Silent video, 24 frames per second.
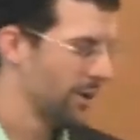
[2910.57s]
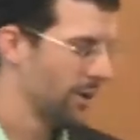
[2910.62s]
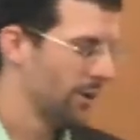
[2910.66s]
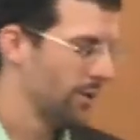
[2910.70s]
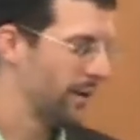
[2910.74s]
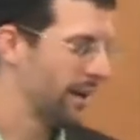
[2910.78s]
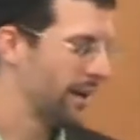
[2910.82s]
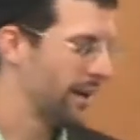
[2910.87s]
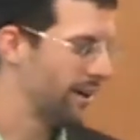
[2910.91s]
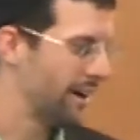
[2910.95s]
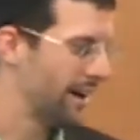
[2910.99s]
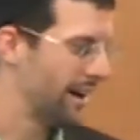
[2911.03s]

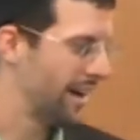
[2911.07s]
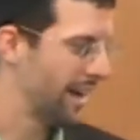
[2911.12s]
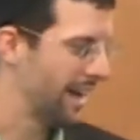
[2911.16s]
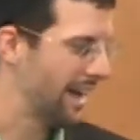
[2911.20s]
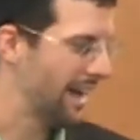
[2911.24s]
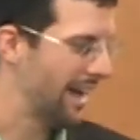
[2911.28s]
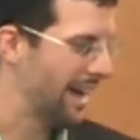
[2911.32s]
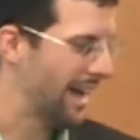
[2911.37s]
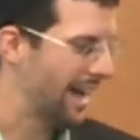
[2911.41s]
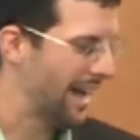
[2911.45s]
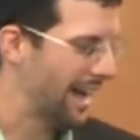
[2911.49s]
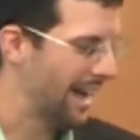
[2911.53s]
we are a
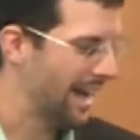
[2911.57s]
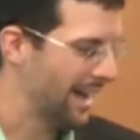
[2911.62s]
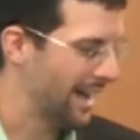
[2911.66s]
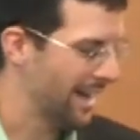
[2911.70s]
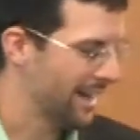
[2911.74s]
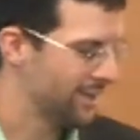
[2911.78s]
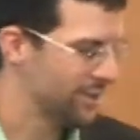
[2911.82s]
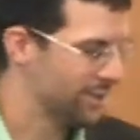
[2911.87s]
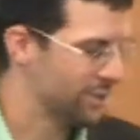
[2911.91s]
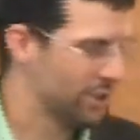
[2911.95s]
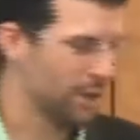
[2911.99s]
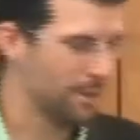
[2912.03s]

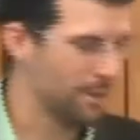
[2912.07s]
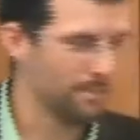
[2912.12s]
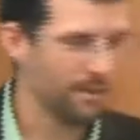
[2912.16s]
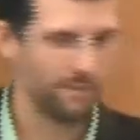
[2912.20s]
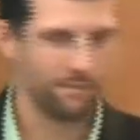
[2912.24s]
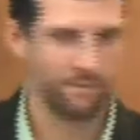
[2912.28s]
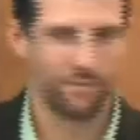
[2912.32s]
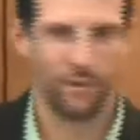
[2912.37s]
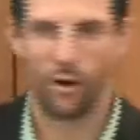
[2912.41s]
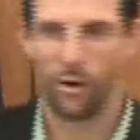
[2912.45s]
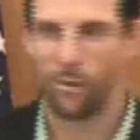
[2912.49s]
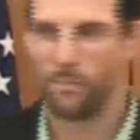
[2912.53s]

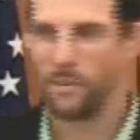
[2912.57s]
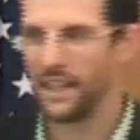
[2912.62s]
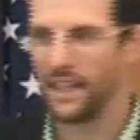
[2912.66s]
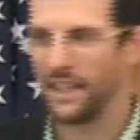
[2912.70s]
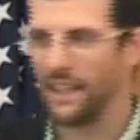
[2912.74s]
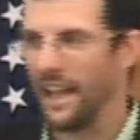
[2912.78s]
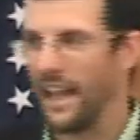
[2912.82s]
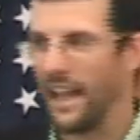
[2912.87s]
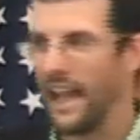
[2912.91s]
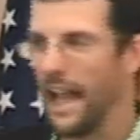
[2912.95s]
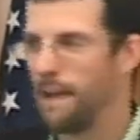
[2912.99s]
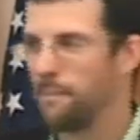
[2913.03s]
germophobic
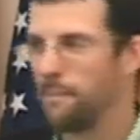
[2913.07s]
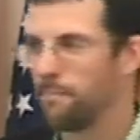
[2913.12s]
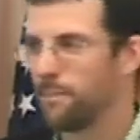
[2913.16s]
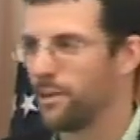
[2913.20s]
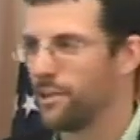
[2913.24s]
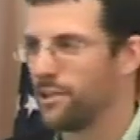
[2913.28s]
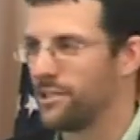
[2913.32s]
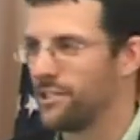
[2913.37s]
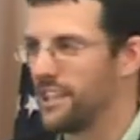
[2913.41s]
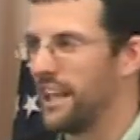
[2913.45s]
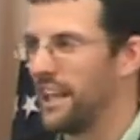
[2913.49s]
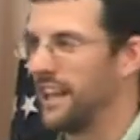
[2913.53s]

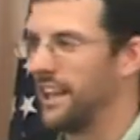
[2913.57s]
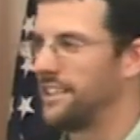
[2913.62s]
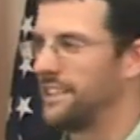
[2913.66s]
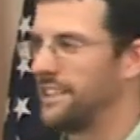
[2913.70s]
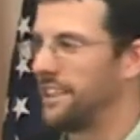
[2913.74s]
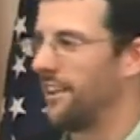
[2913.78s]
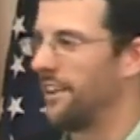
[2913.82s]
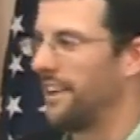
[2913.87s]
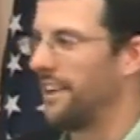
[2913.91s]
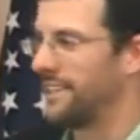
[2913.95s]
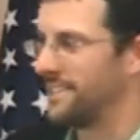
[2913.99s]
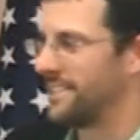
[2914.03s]

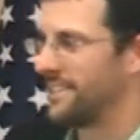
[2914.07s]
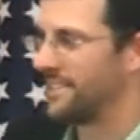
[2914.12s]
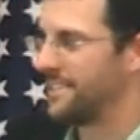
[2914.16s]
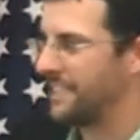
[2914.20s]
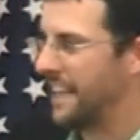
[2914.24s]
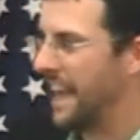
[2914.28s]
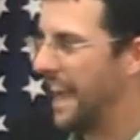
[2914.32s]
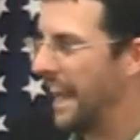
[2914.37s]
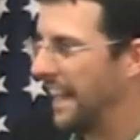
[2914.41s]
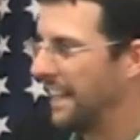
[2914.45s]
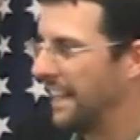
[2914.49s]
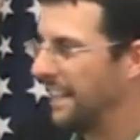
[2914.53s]
hypersanitary
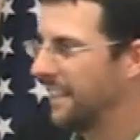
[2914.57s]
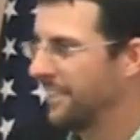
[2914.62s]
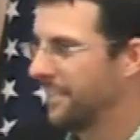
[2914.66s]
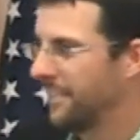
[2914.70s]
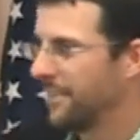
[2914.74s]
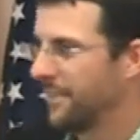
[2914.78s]
society.